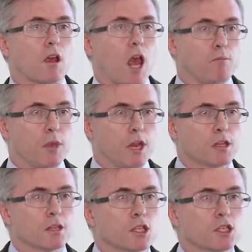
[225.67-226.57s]
and many
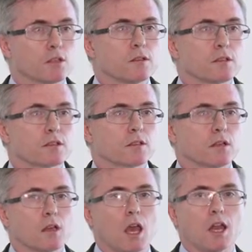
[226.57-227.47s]
clinicians.
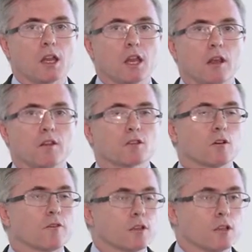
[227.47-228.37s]
And again, there's
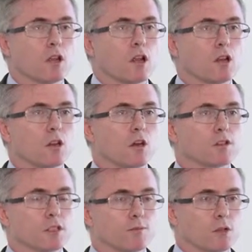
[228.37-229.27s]
often no
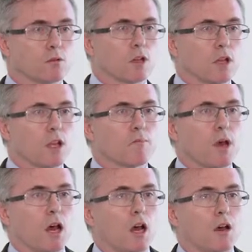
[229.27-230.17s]
simple or clear
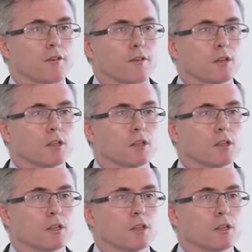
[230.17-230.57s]
path